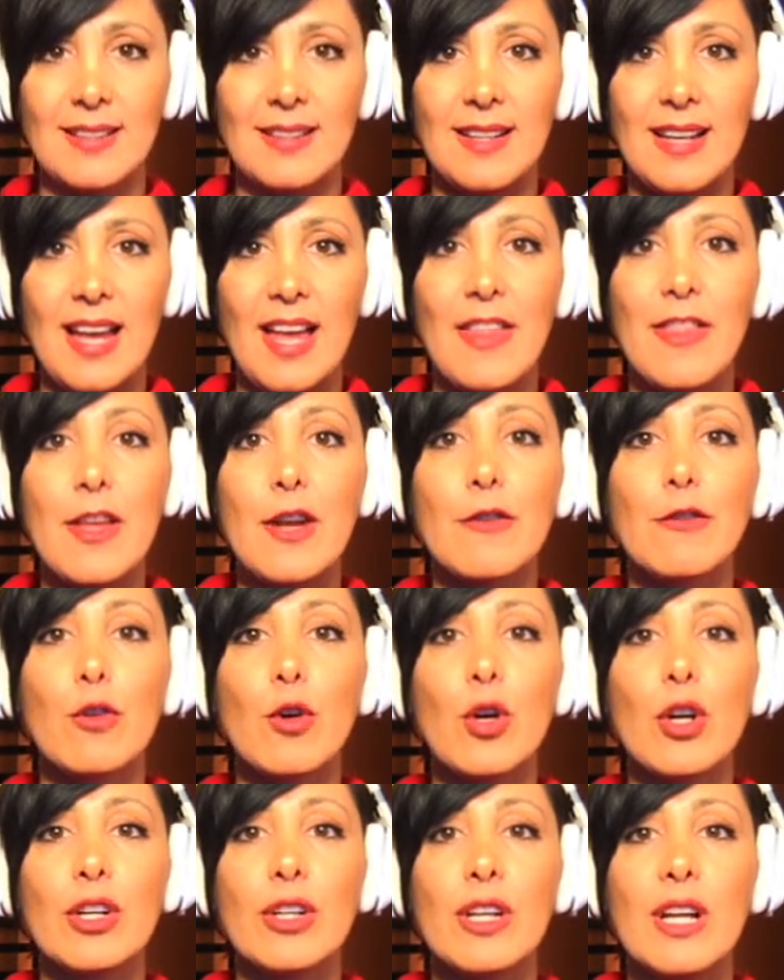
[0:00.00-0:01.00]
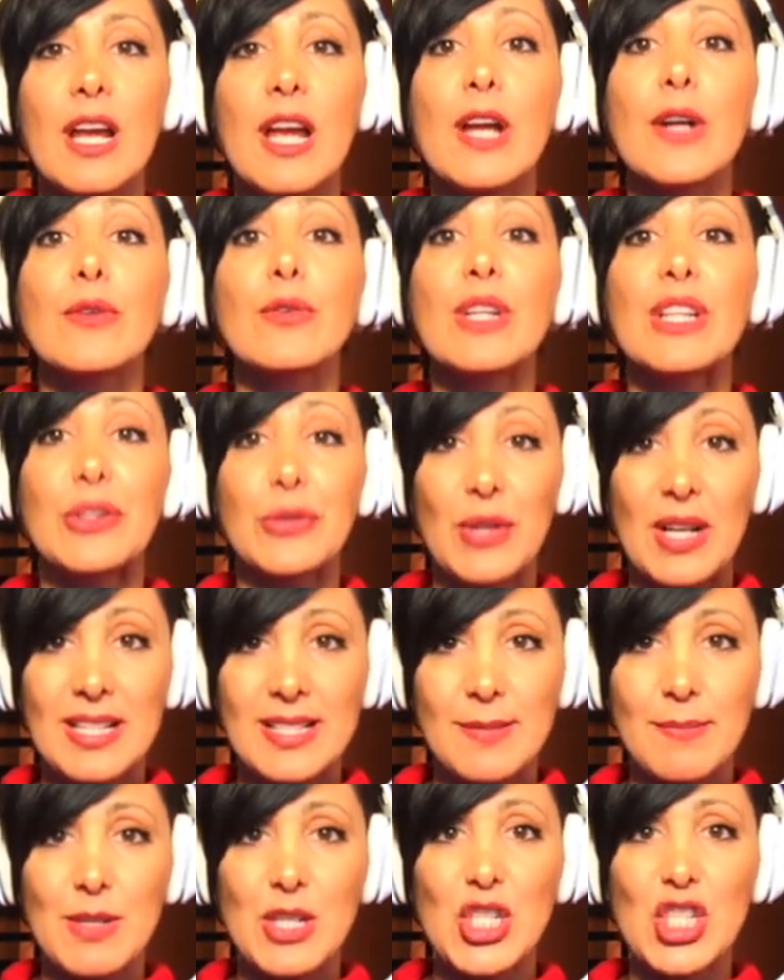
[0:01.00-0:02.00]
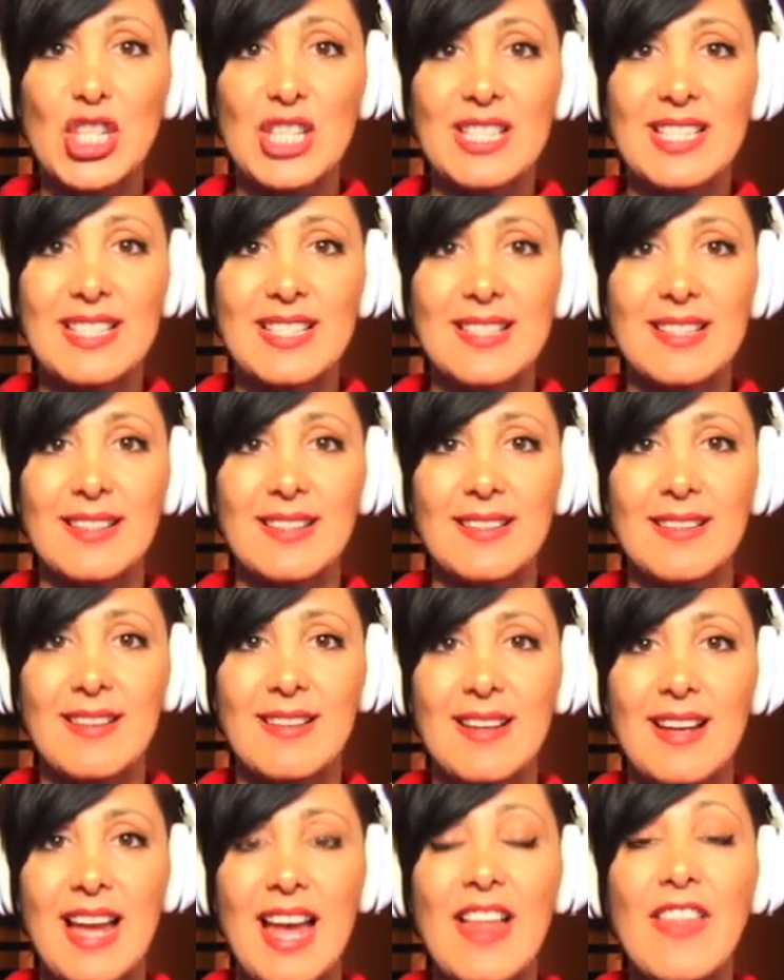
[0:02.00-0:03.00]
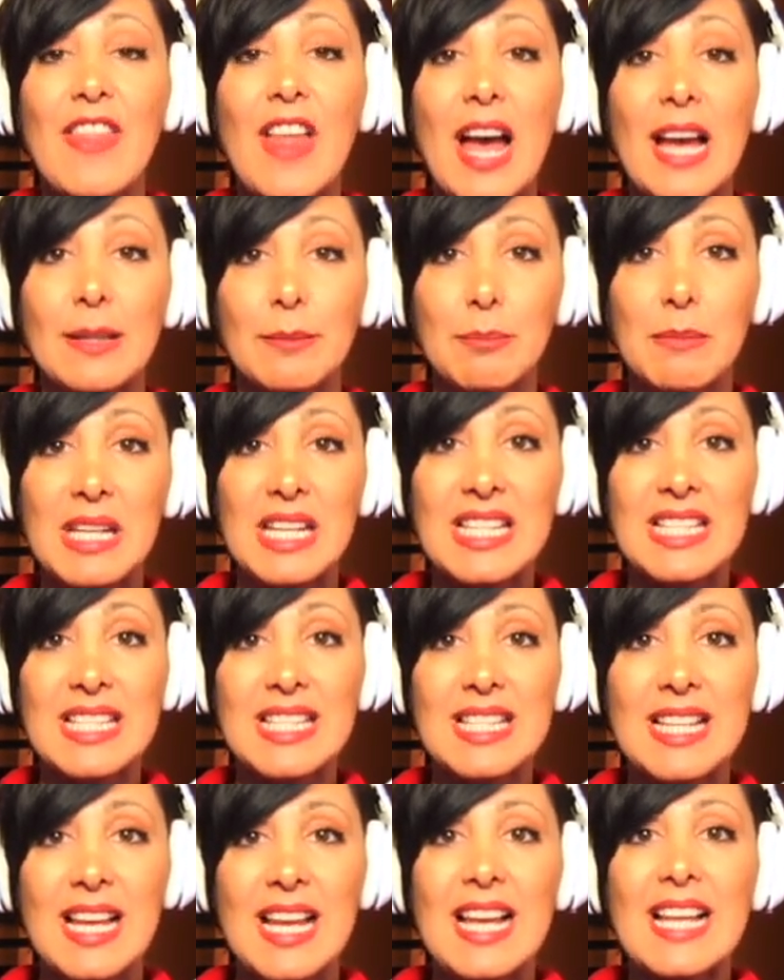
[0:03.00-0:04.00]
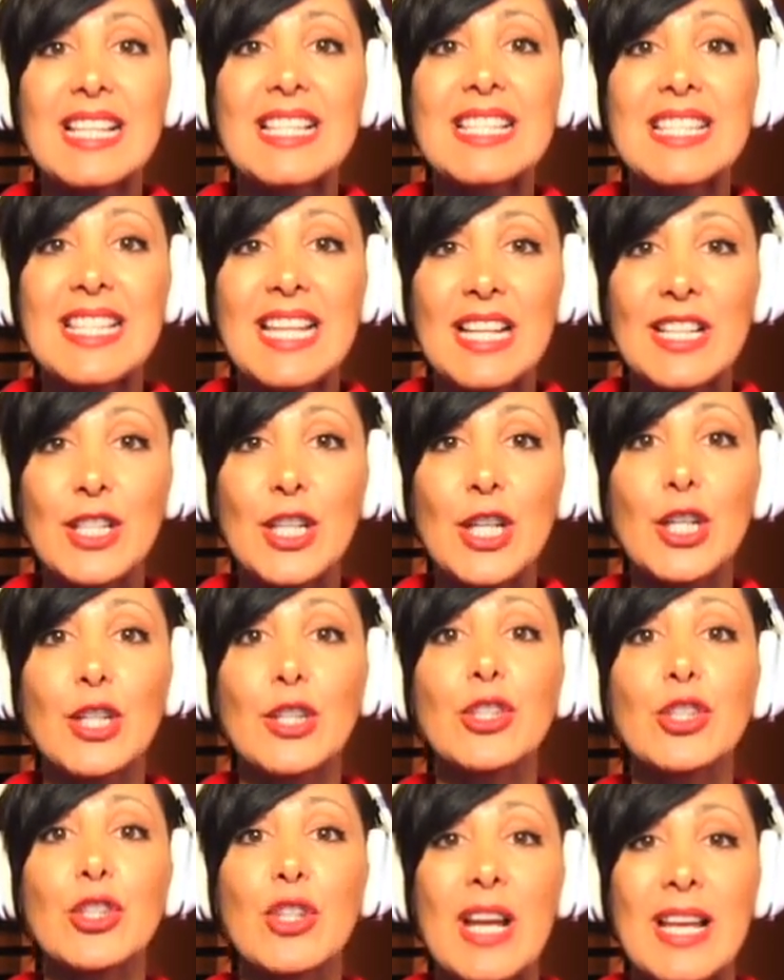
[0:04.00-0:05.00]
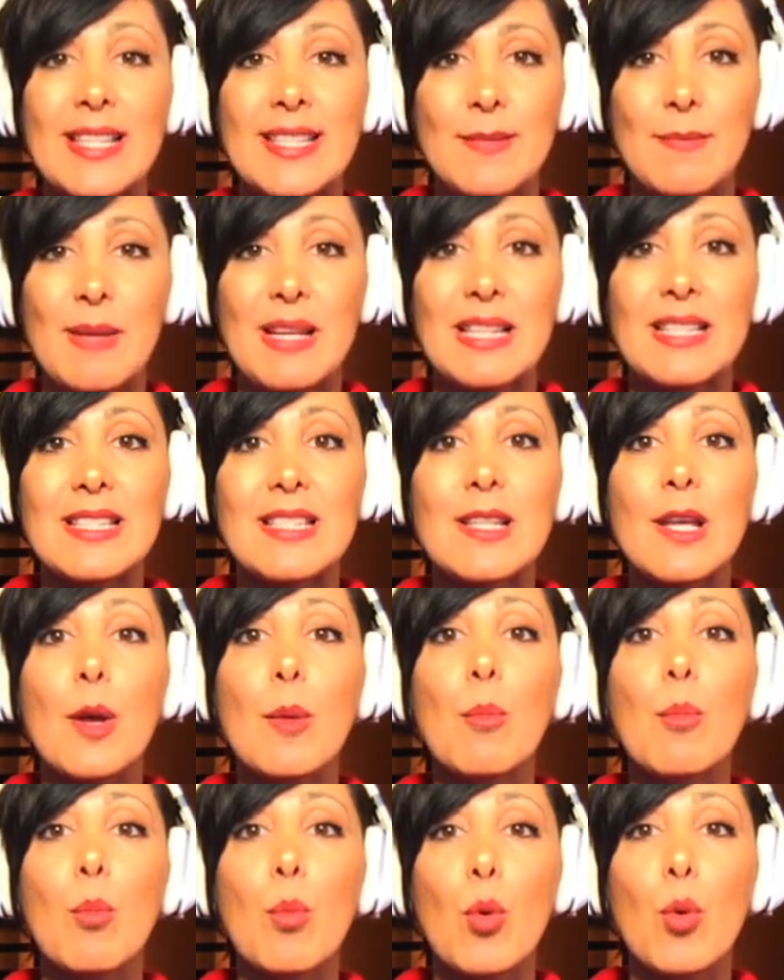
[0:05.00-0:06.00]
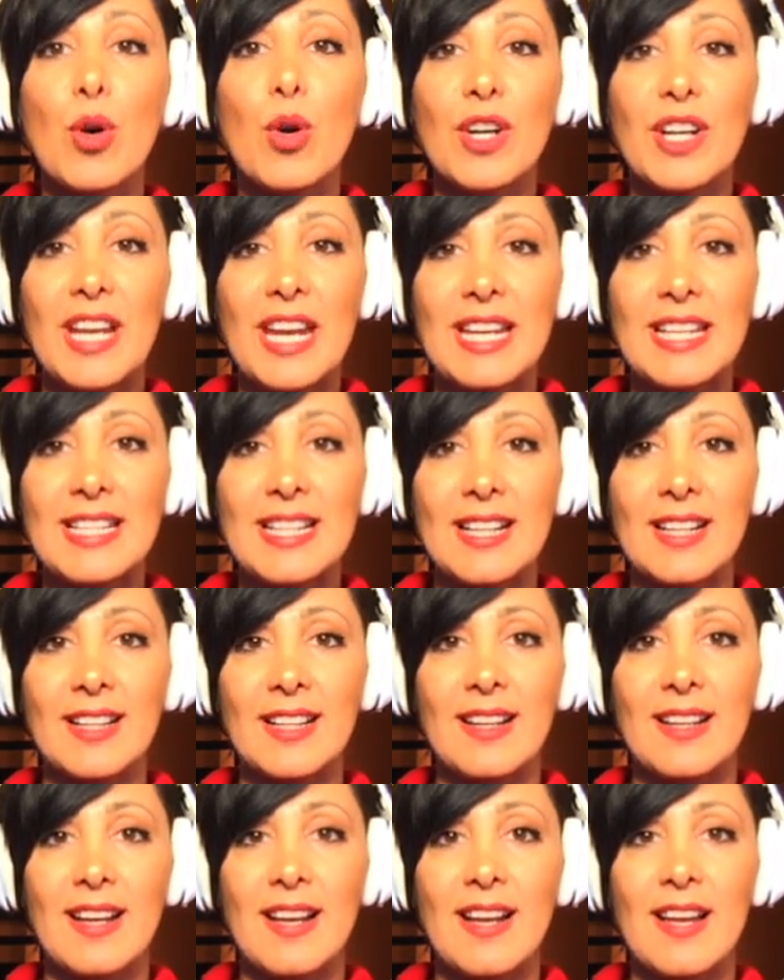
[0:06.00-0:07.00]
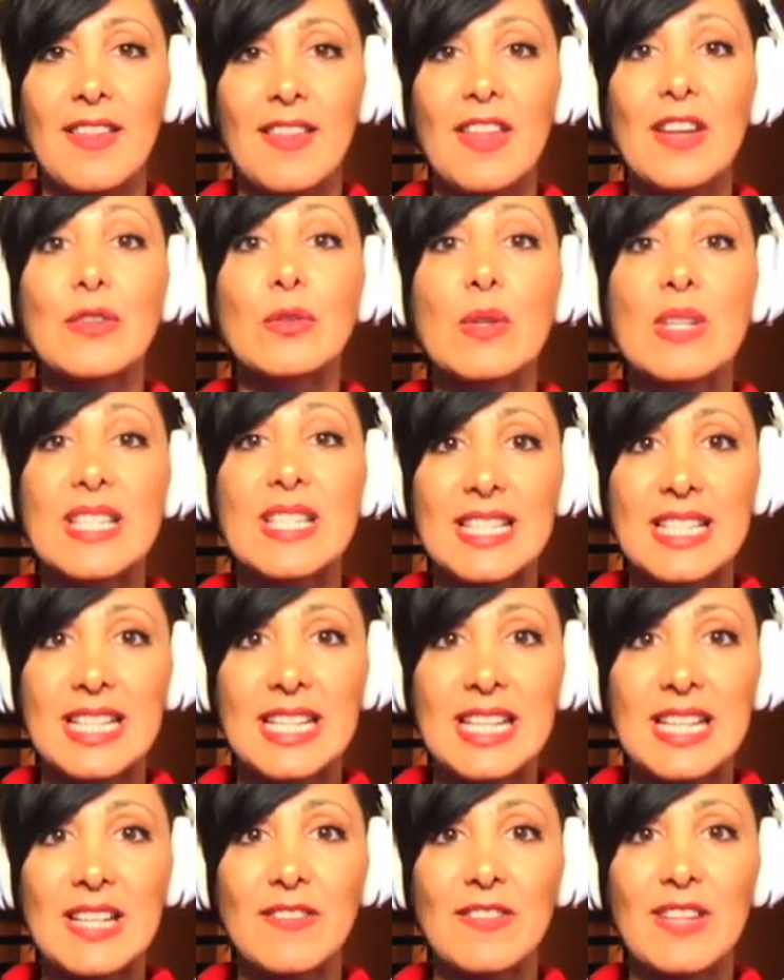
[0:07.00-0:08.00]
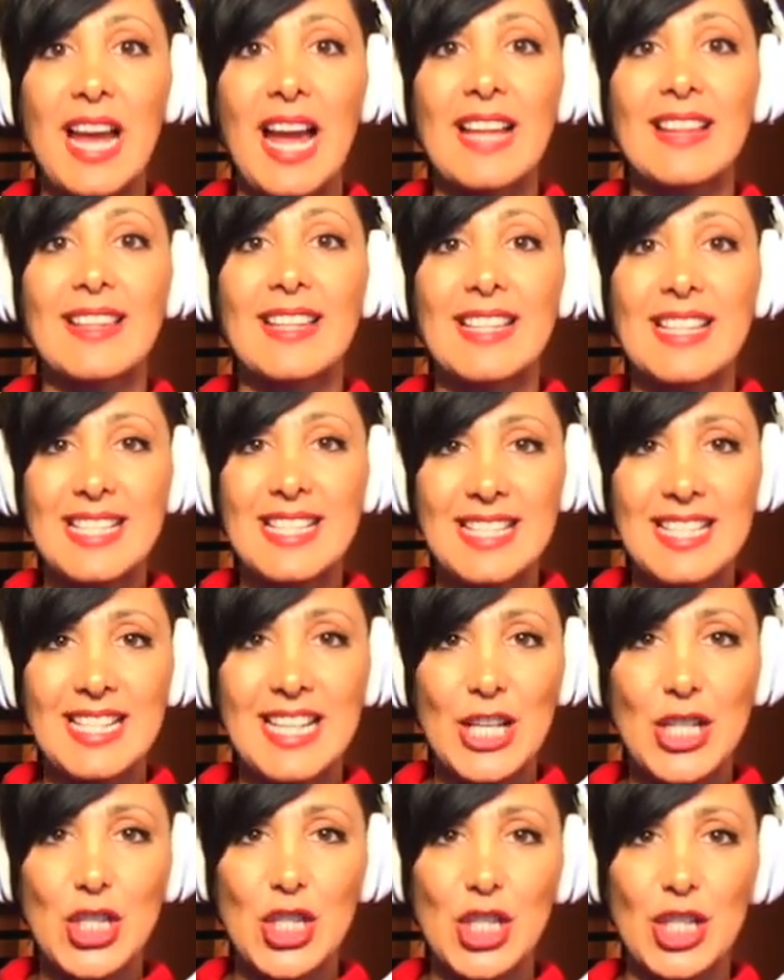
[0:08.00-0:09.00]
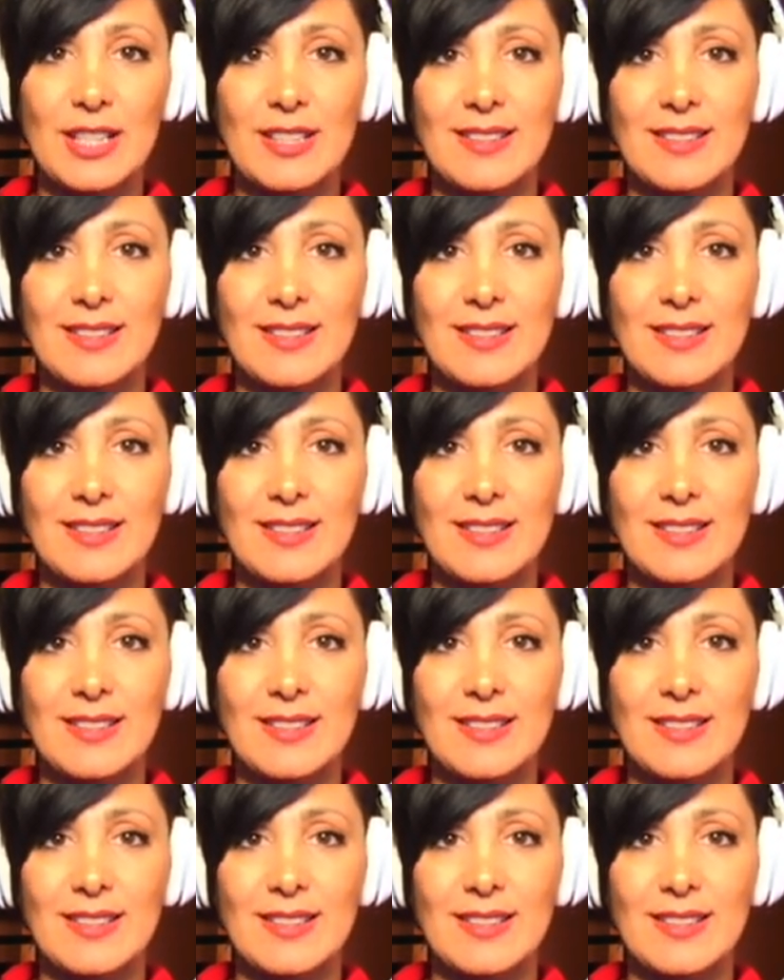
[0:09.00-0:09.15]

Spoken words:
and therefore retransmissions. And that means sender transmits more data than received at the destination.